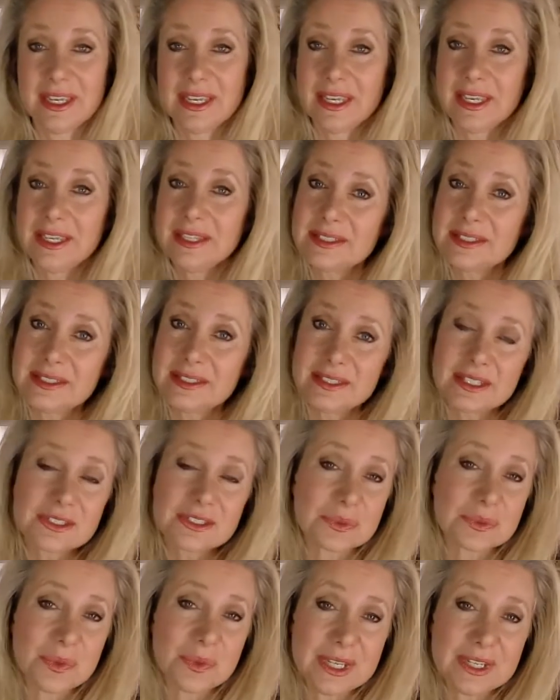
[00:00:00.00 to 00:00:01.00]
In
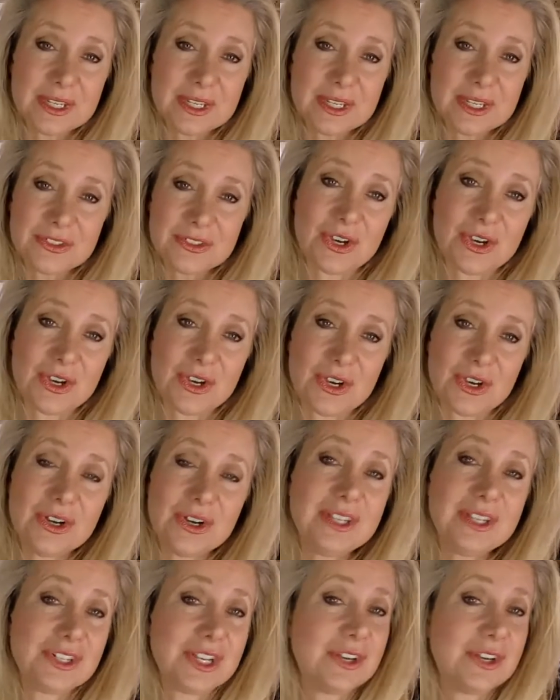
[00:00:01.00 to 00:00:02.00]
six weeks, she's already
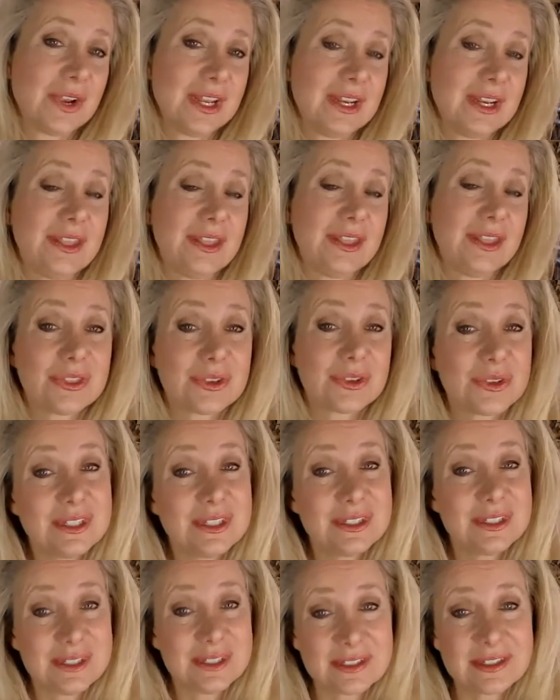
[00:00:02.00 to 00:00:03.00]
generated
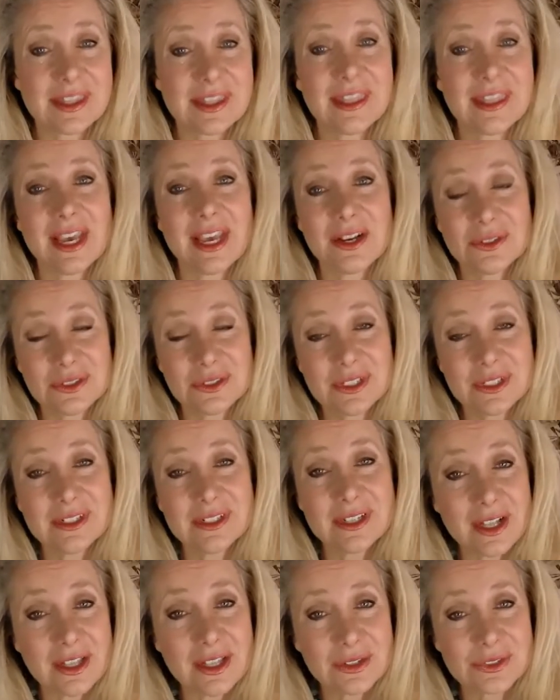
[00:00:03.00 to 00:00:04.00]

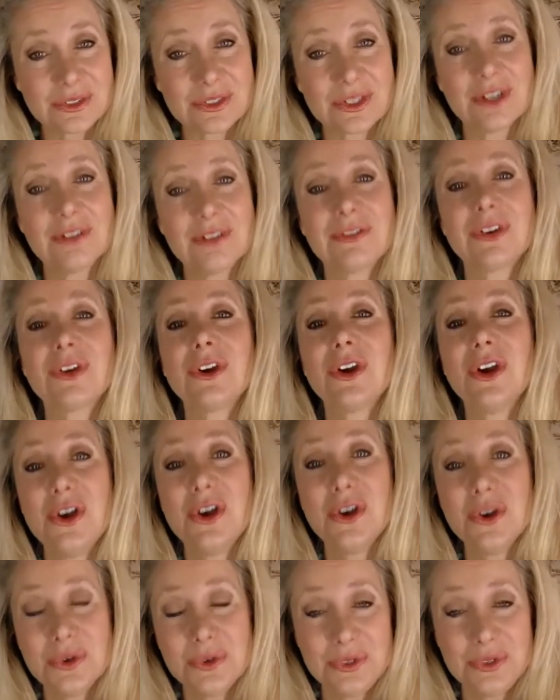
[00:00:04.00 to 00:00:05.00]
$36,000 of her
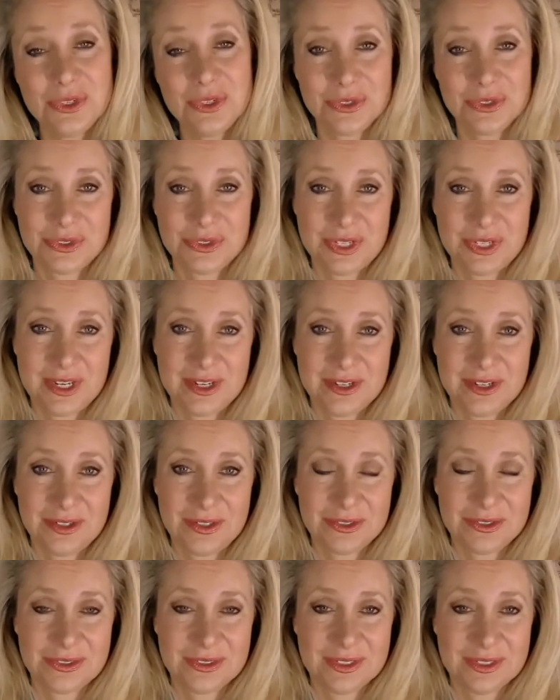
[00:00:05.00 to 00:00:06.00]
own new
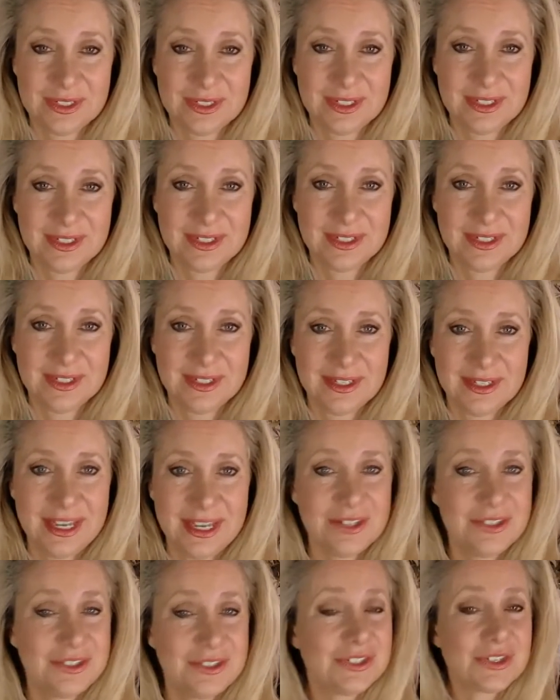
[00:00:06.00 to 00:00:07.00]
sales. Wow.
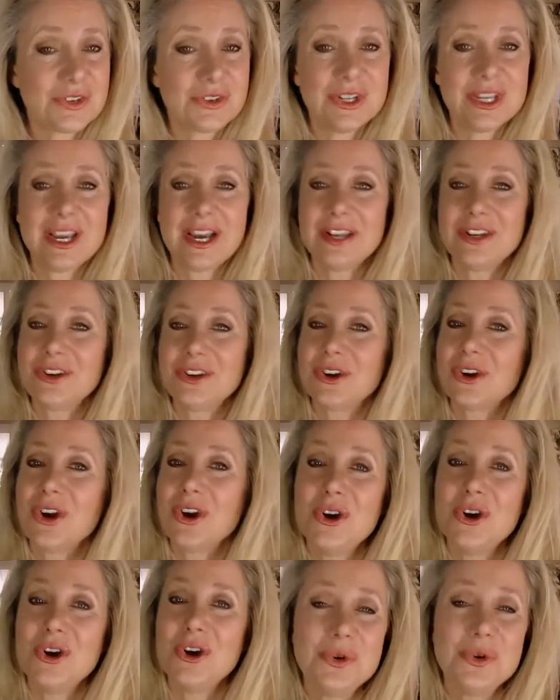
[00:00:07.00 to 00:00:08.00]
And she's already gotten her
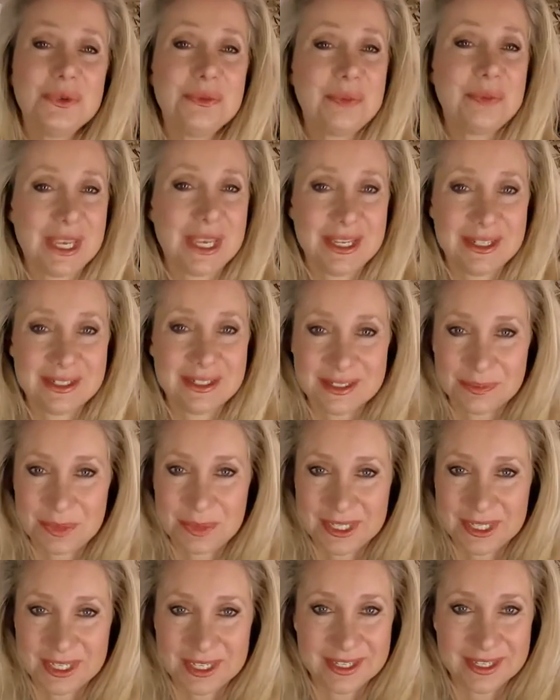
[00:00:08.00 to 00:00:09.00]
own paid
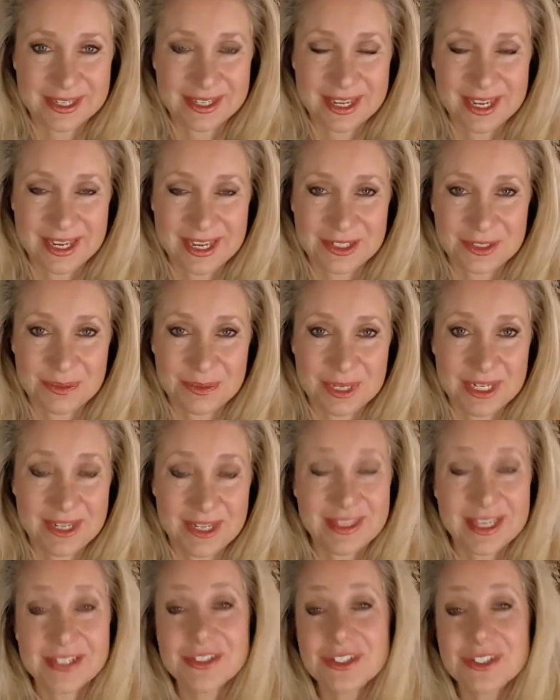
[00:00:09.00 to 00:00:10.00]
speaking engagement.
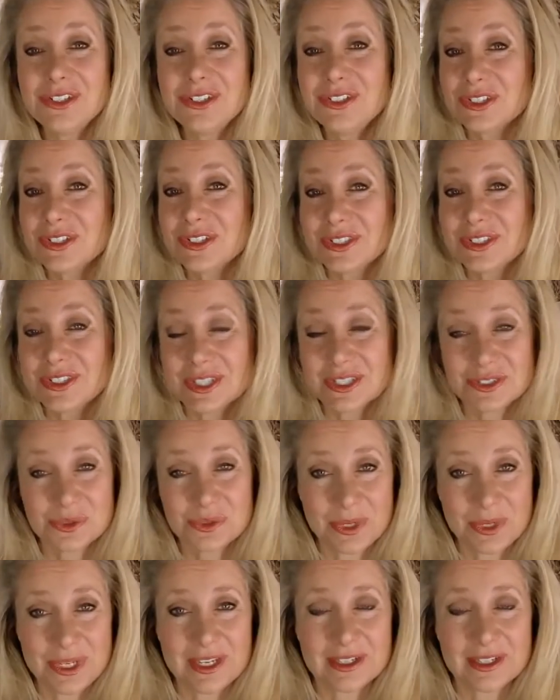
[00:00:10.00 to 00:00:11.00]
And that's in just six
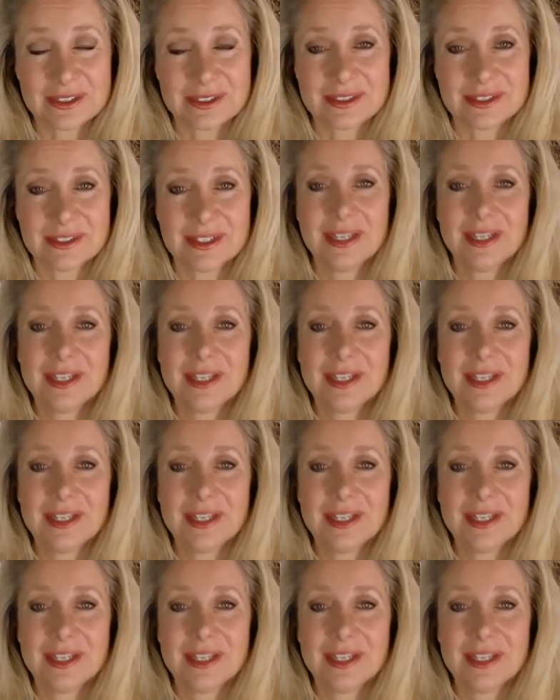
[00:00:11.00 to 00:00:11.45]
weeks.